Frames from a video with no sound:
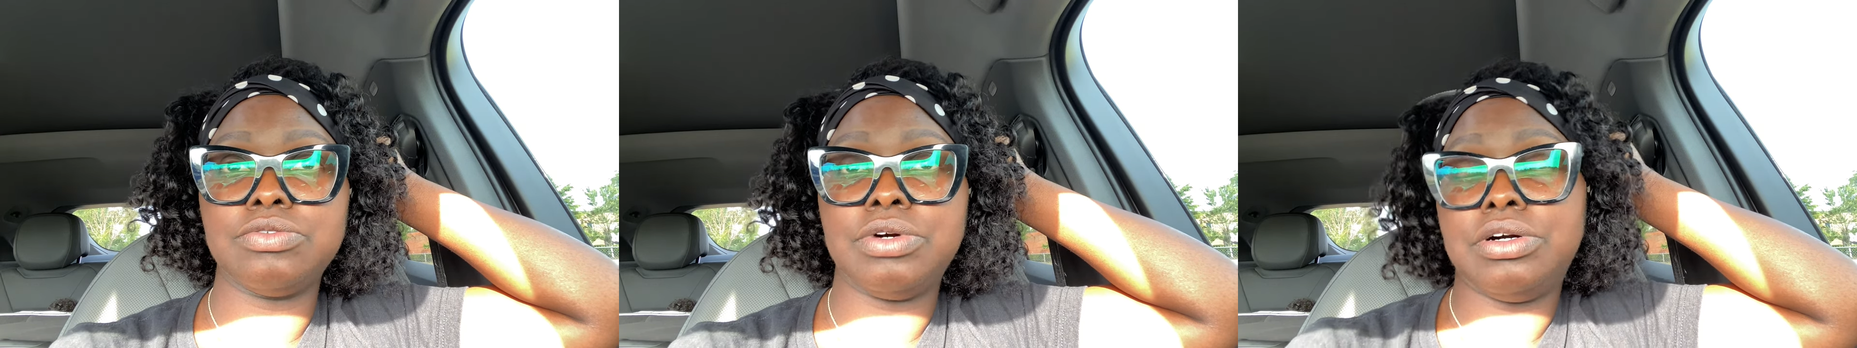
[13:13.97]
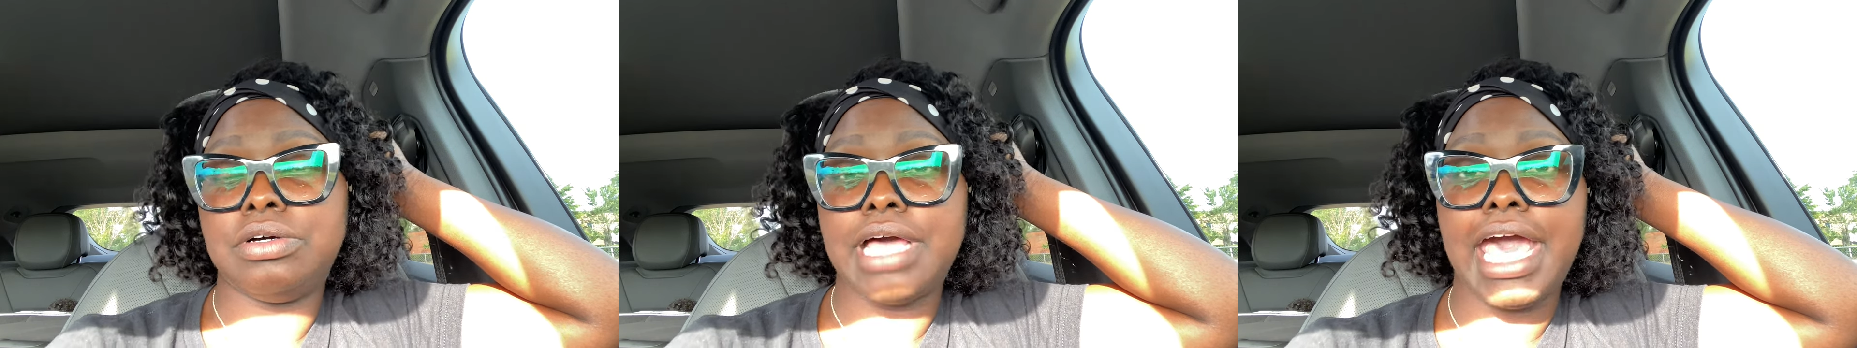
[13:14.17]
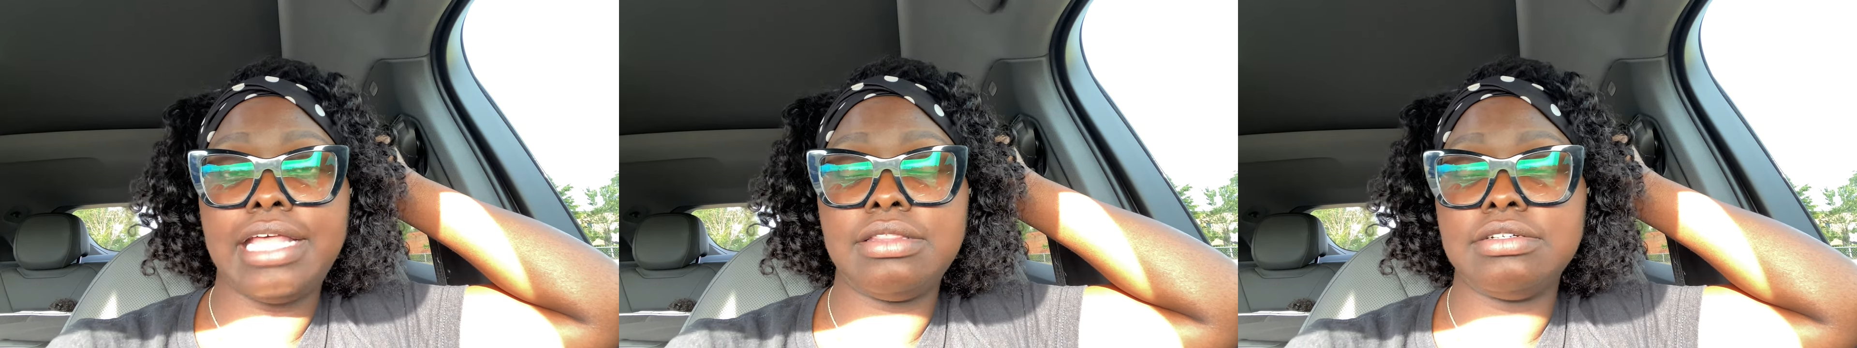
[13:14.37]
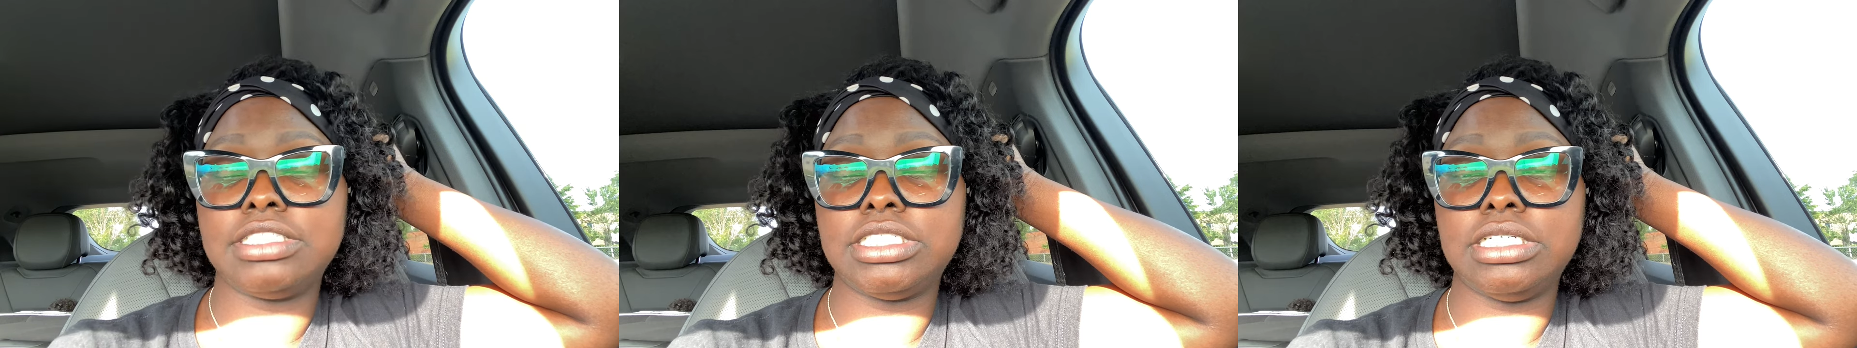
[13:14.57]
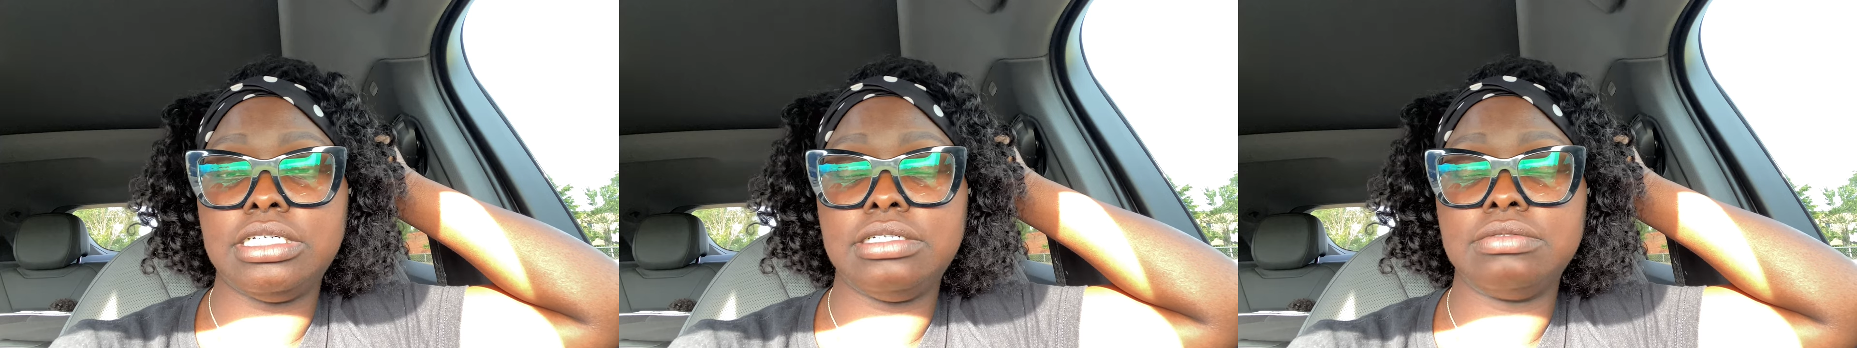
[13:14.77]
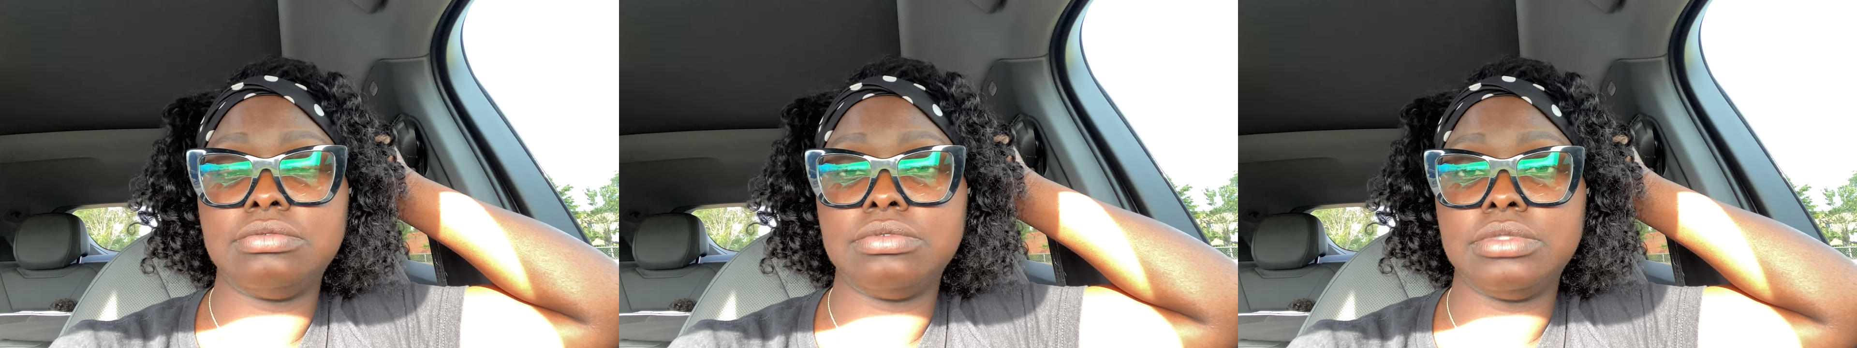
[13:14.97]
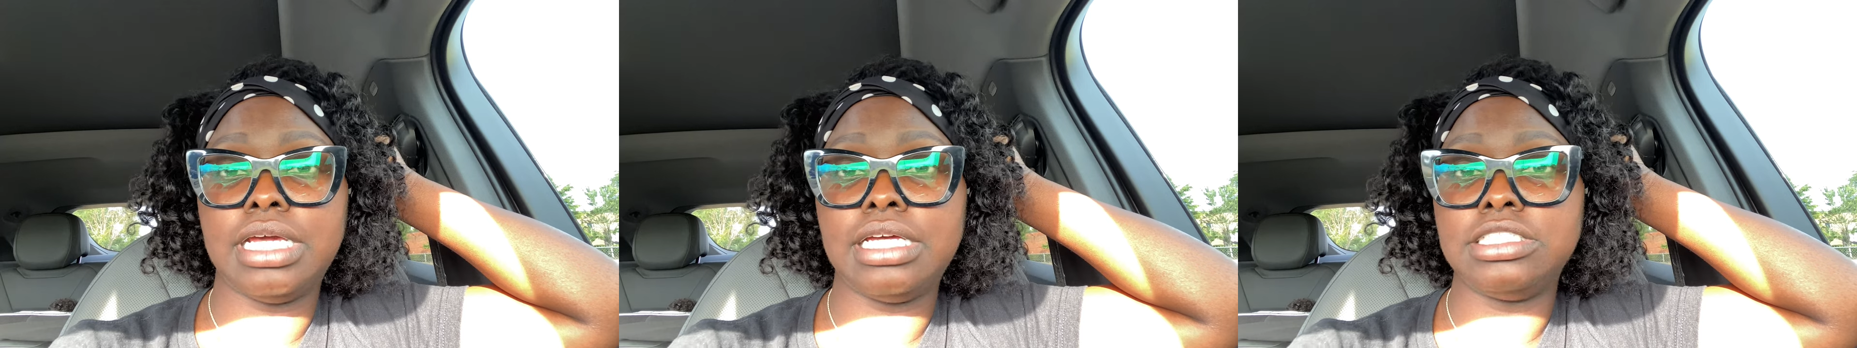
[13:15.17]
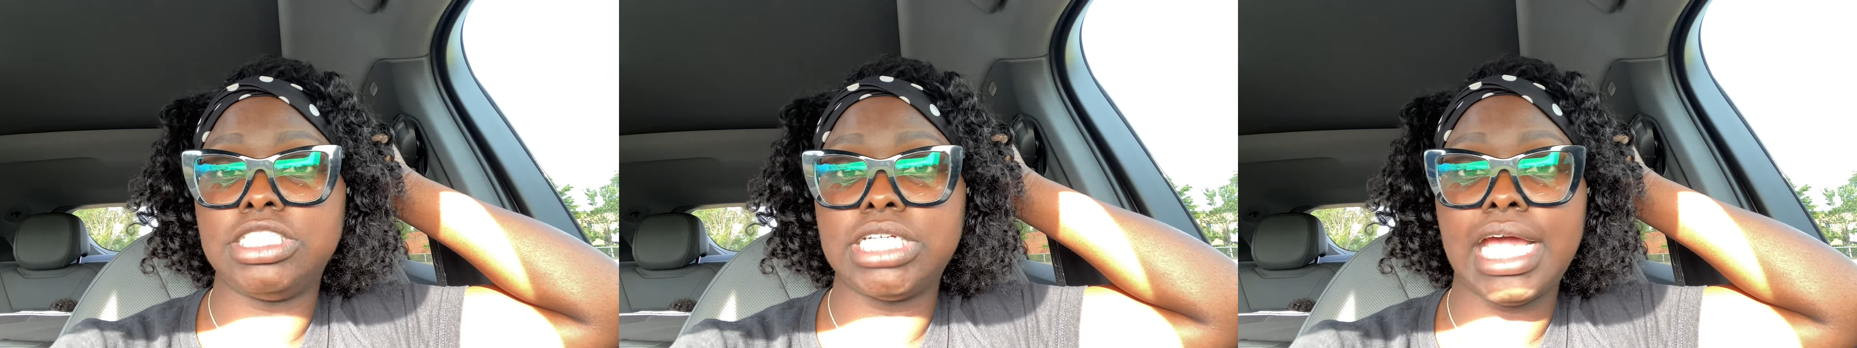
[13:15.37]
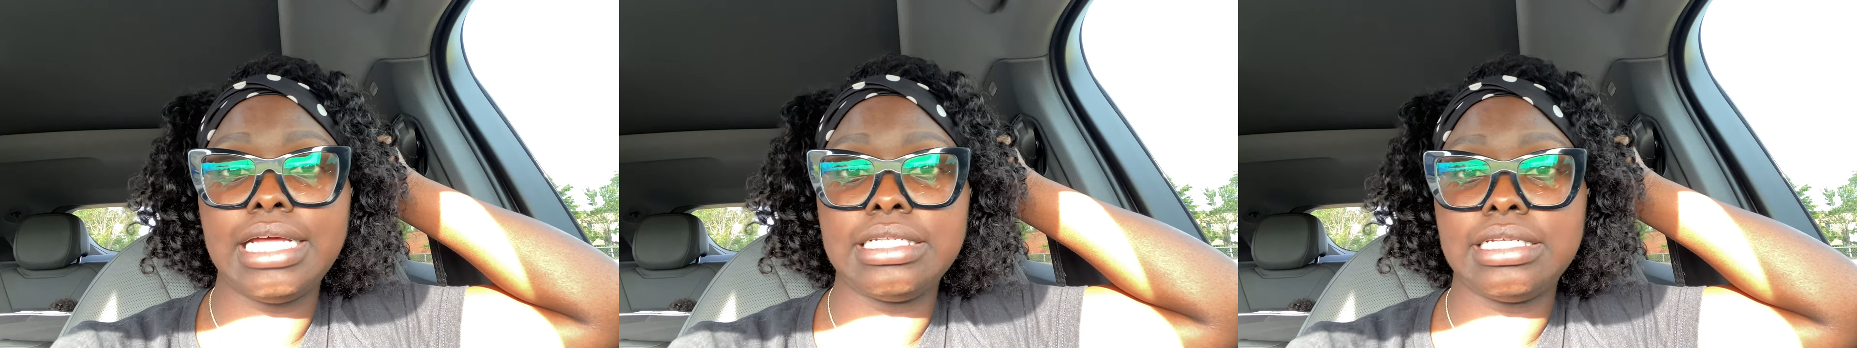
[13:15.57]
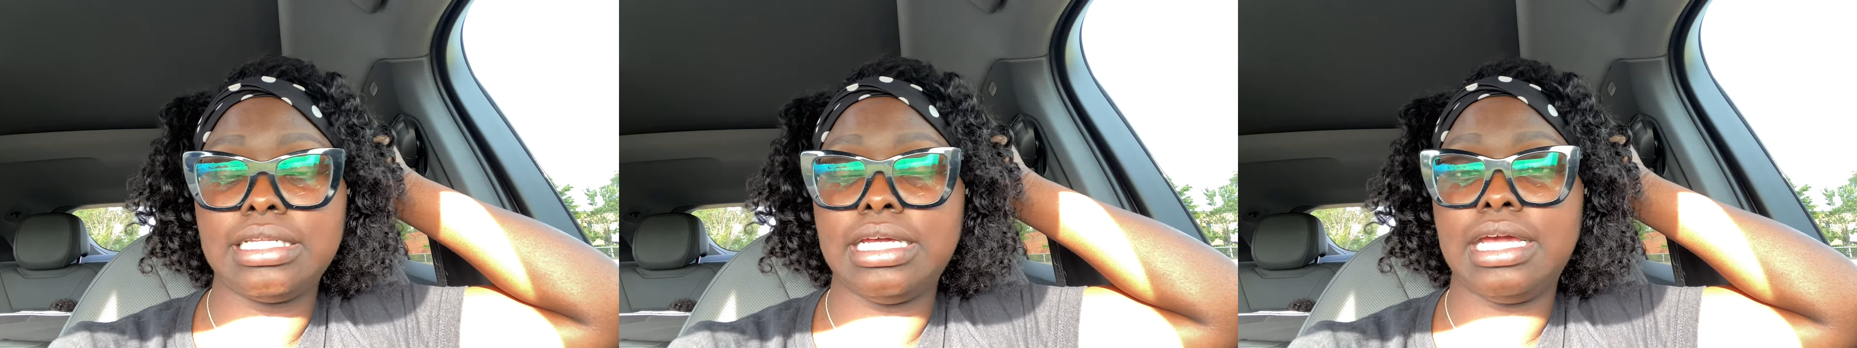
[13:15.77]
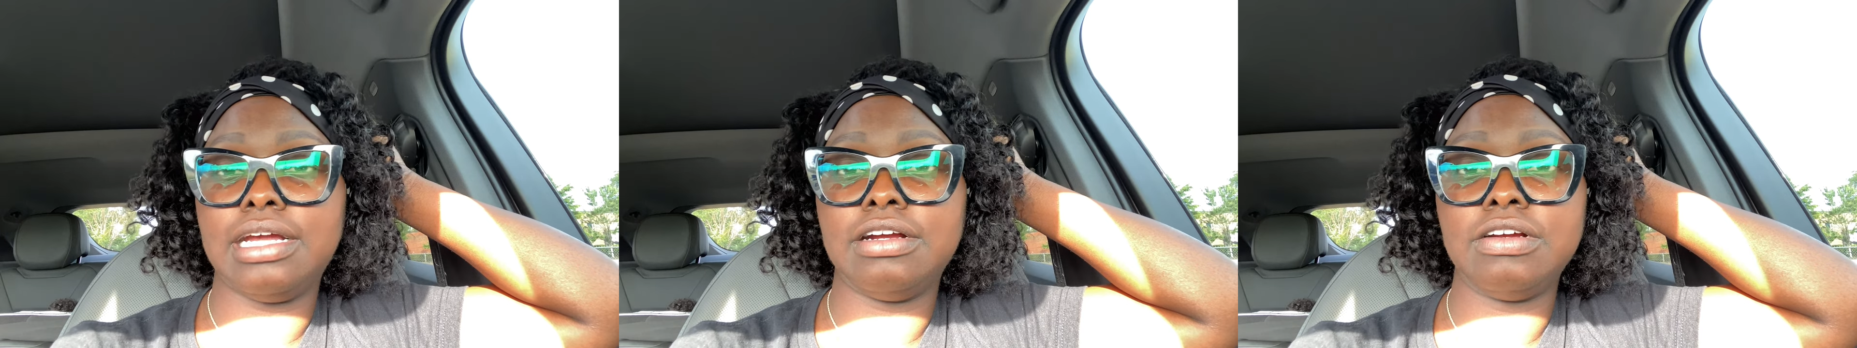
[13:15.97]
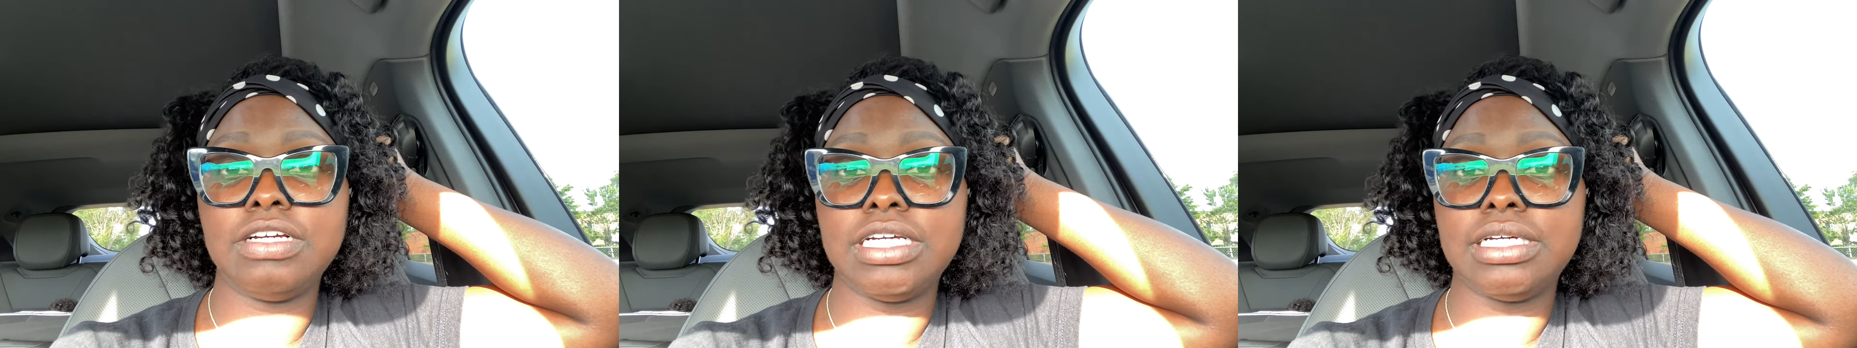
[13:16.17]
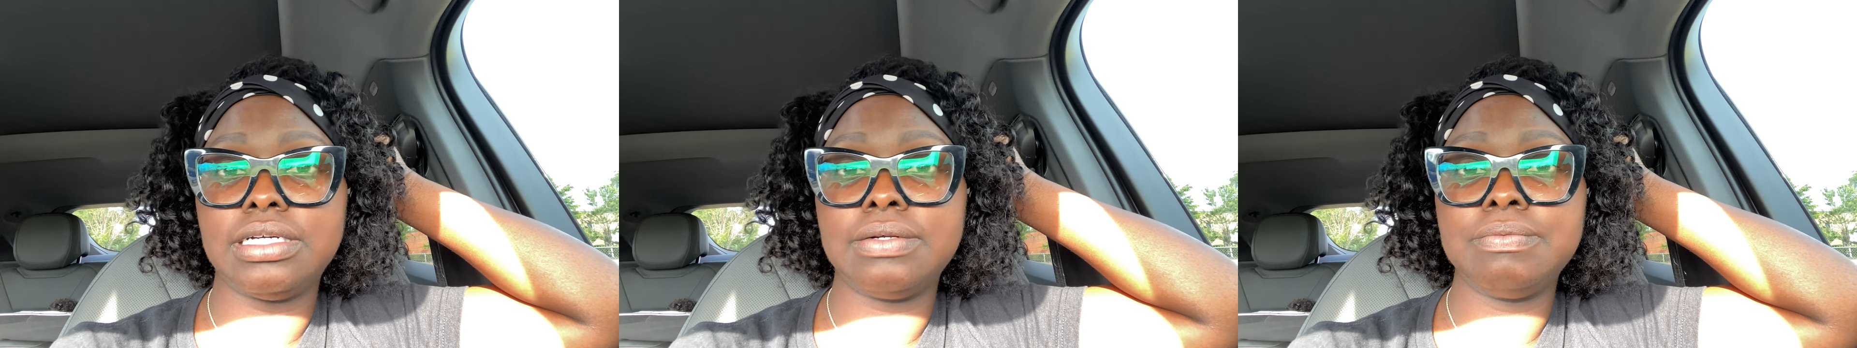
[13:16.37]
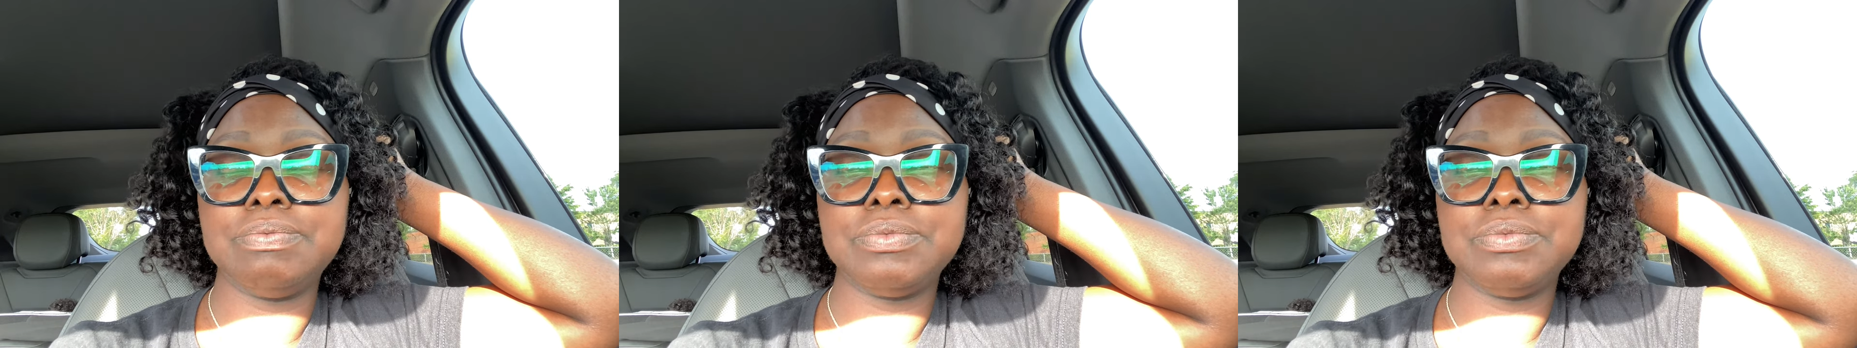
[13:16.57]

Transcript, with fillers: Well, after she injected the area